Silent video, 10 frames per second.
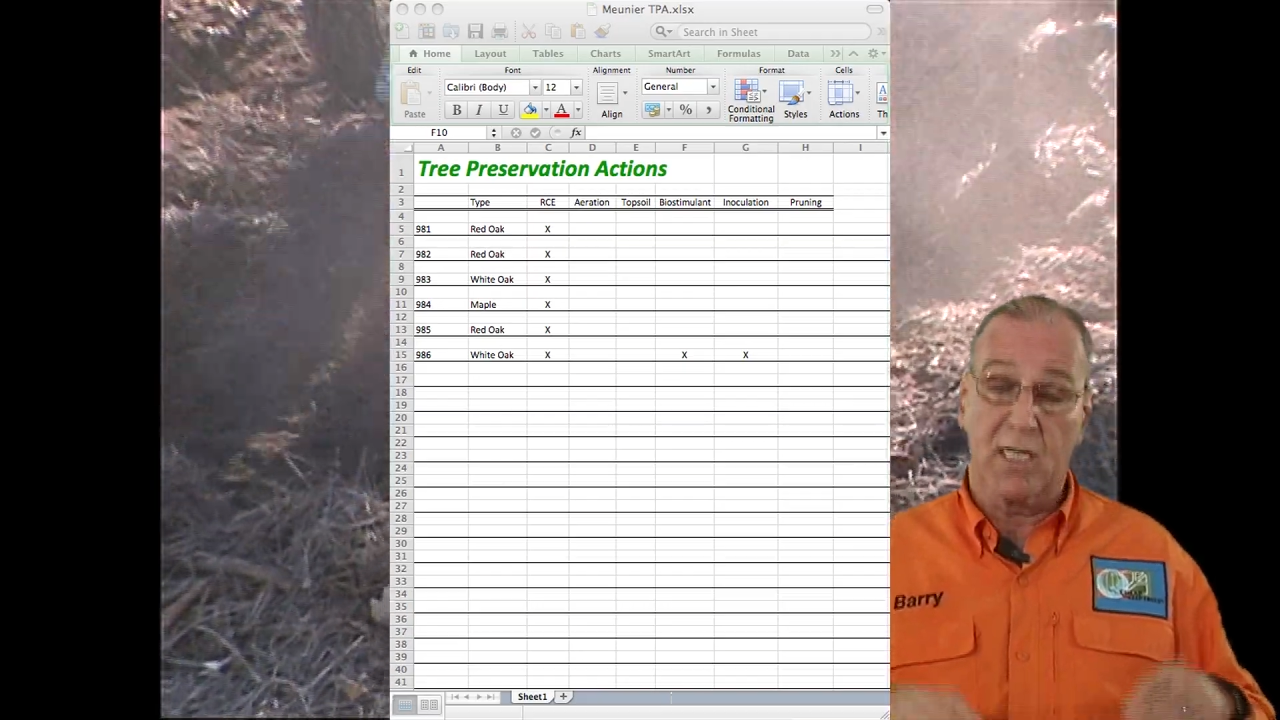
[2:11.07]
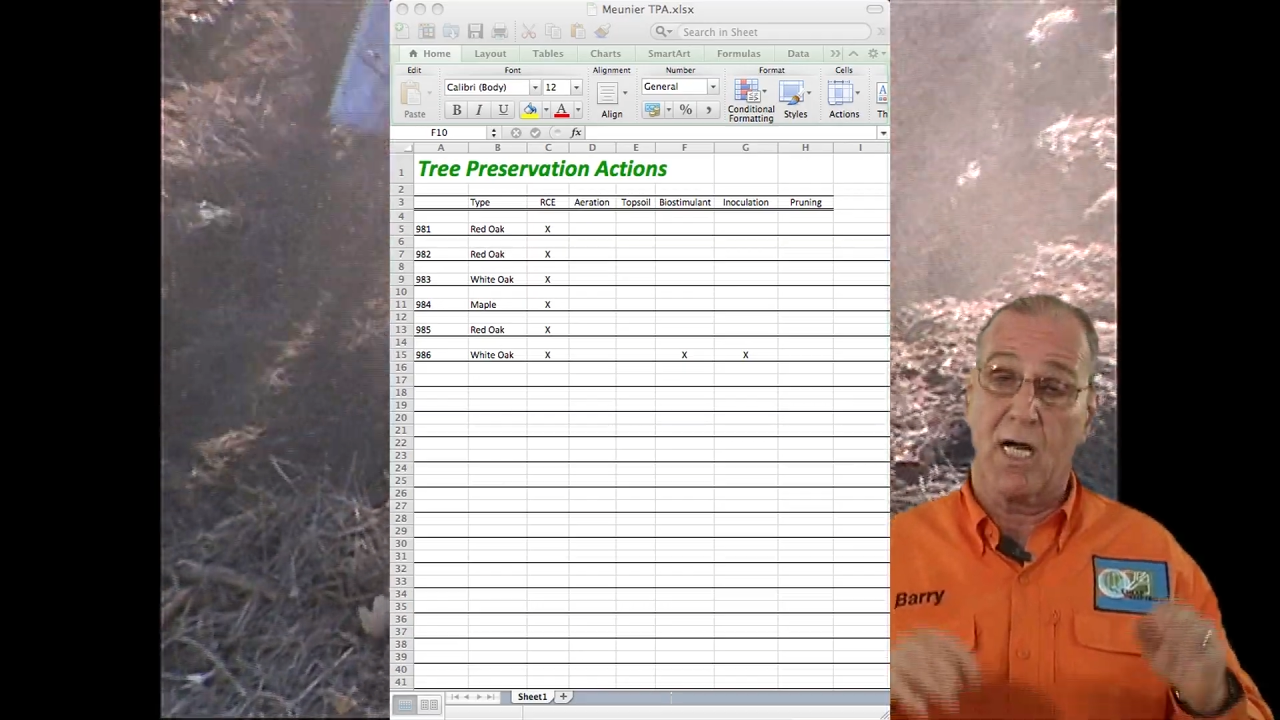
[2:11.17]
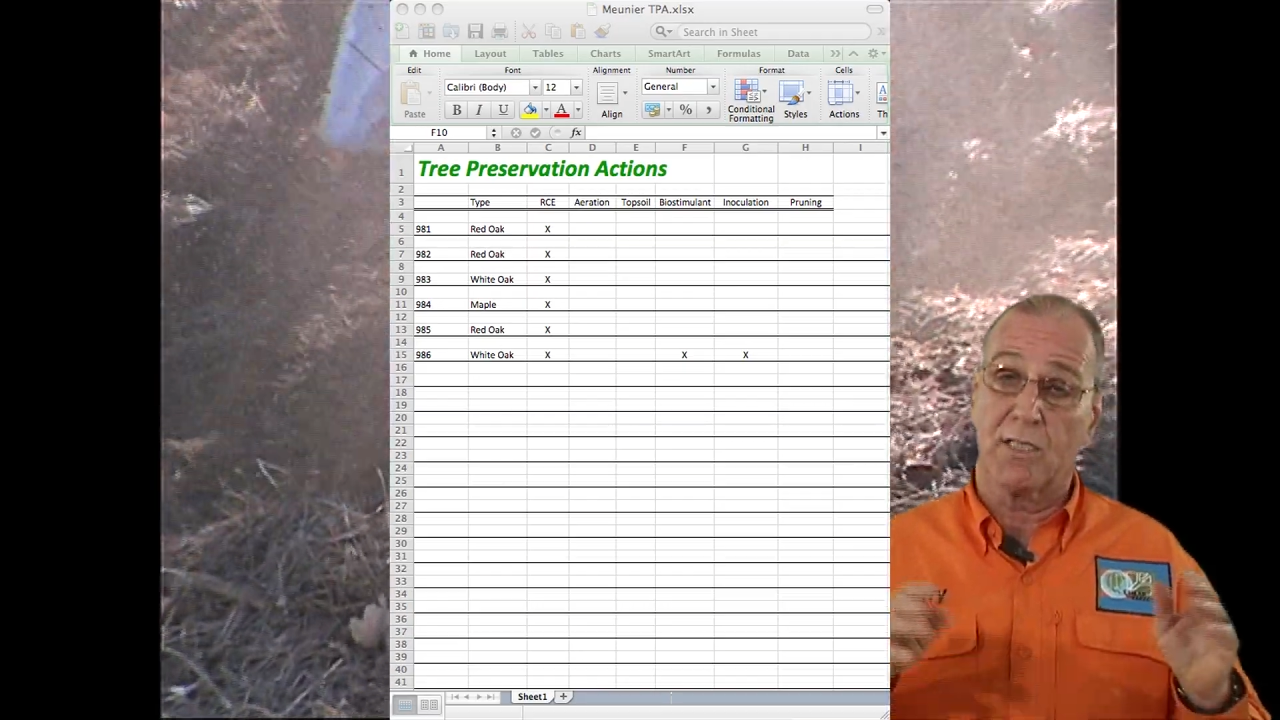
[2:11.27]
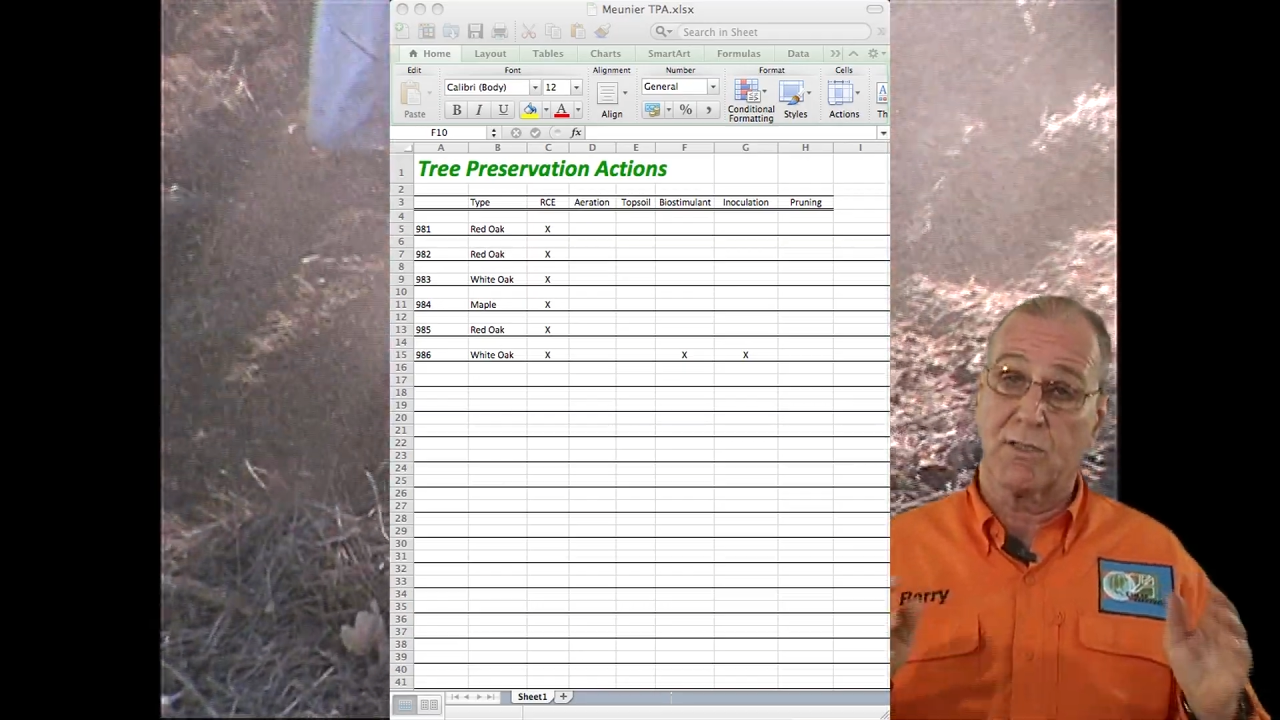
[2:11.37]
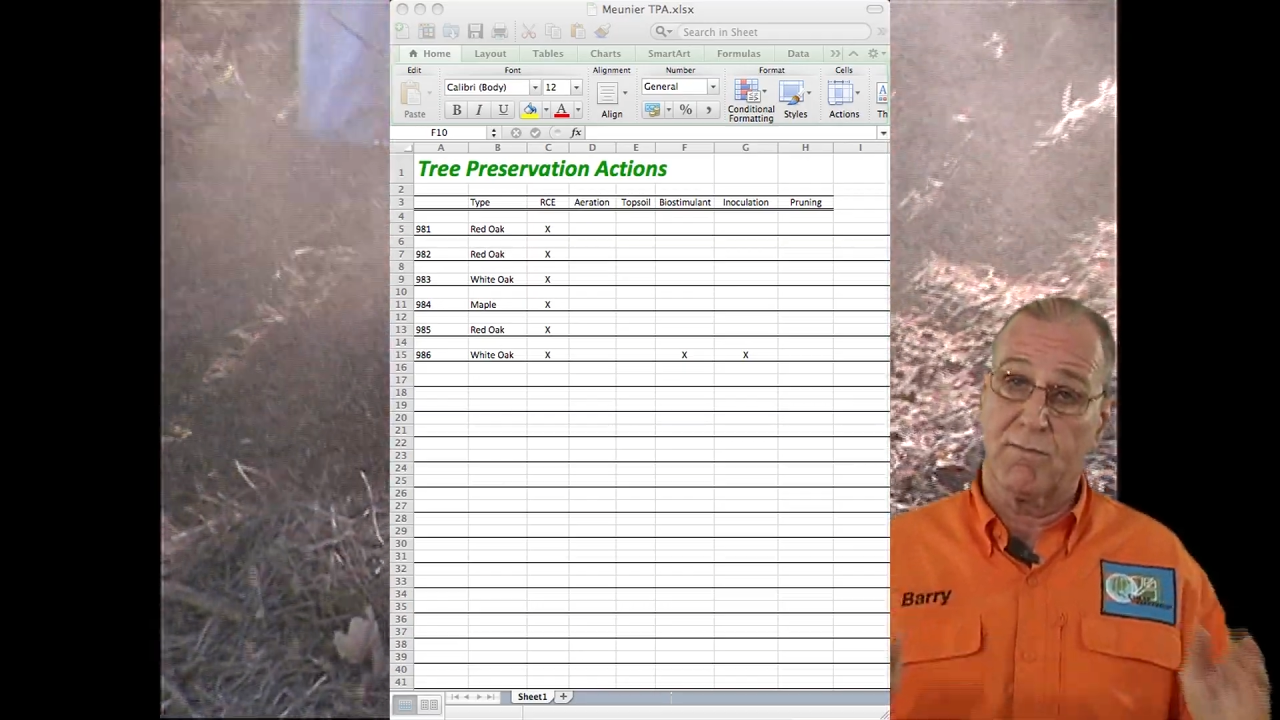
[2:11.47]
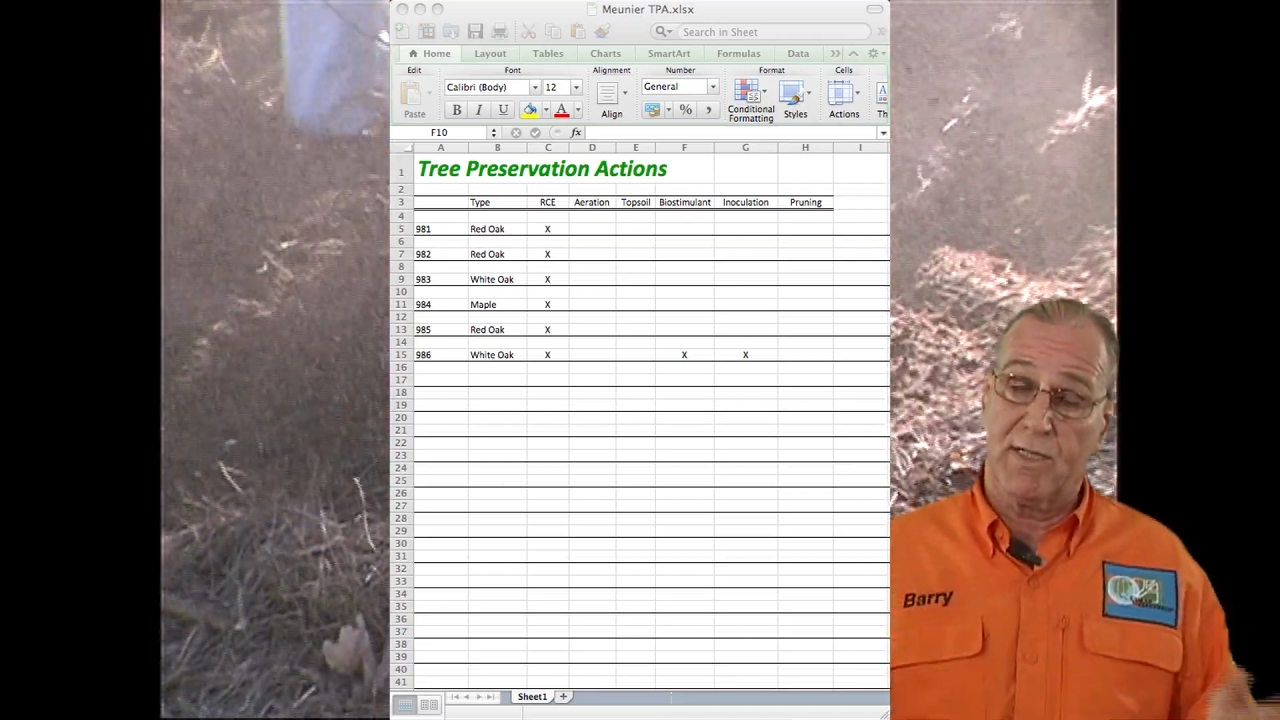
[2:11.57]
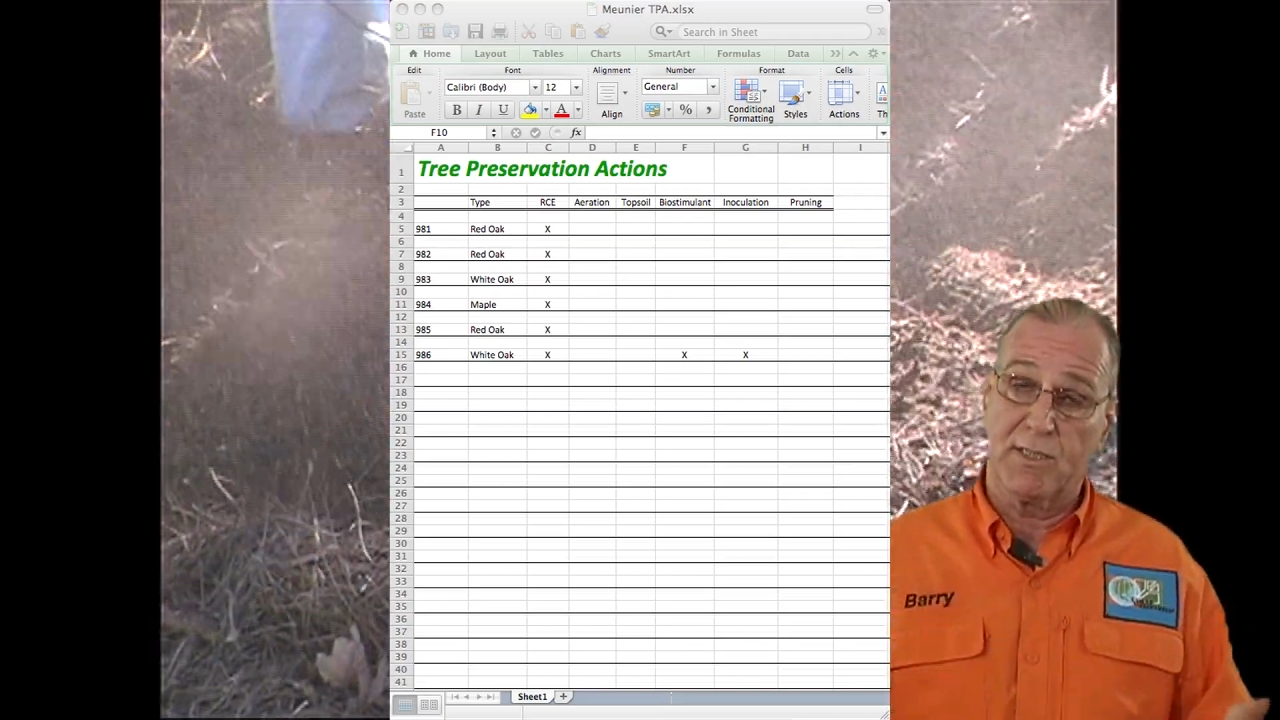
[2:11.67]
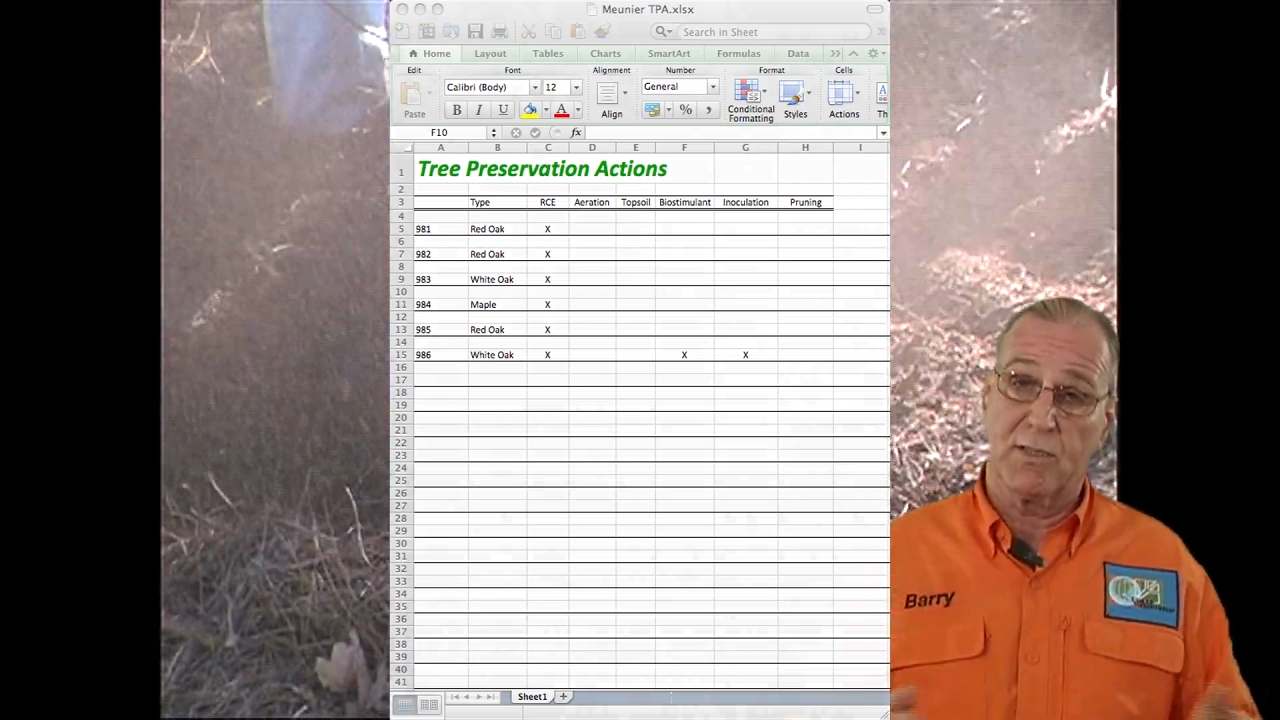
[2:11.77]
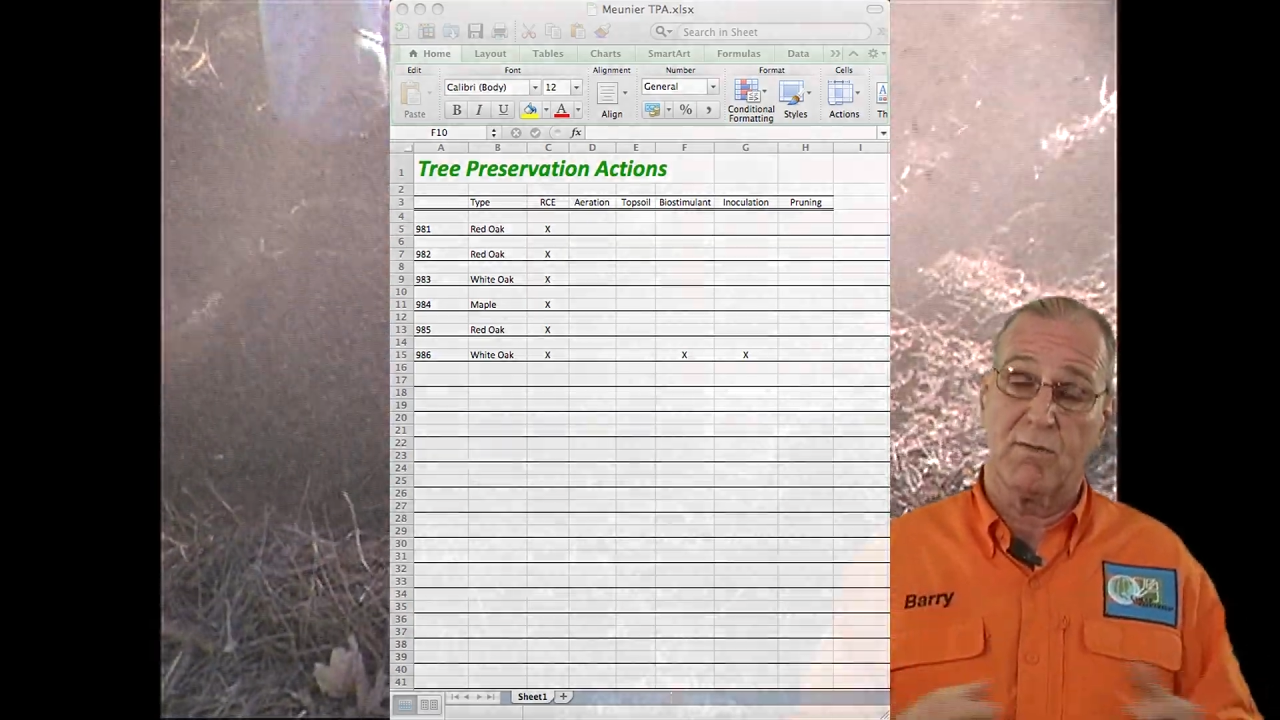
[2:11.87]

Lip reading: conservation